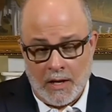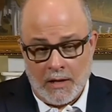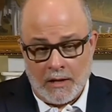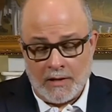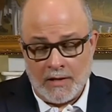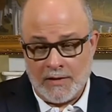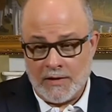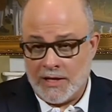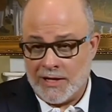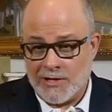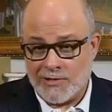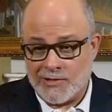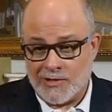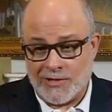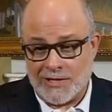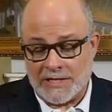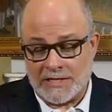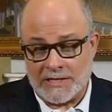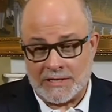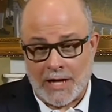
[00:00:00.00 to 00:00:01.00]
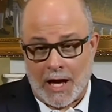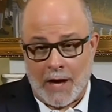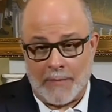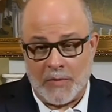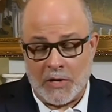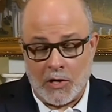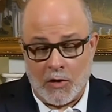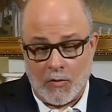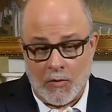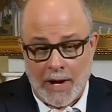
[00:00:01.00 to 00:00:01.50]
Do you think it's going to stop
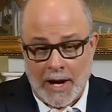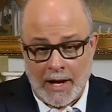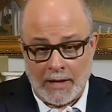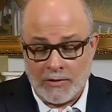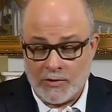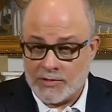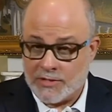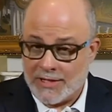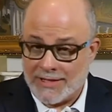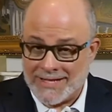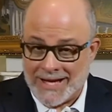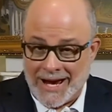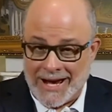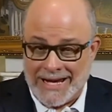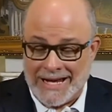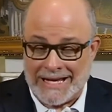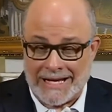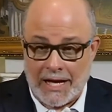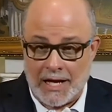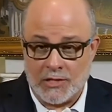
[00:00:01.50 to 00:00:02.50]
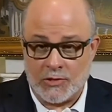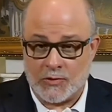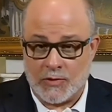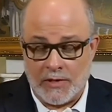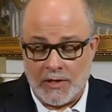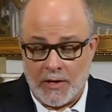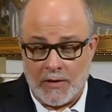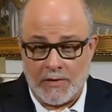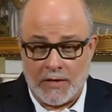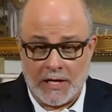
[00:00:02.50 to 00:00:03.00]
in Iraq? There's a tiny country
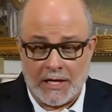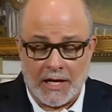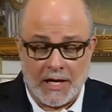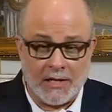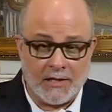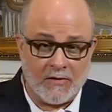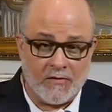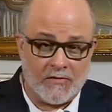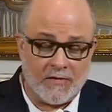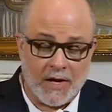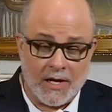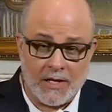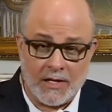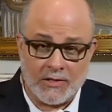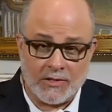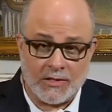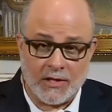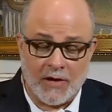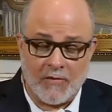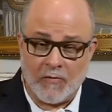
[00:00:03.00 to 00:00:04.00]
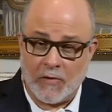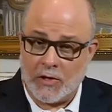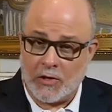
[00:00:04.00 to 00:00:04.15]
there that can't defend itself.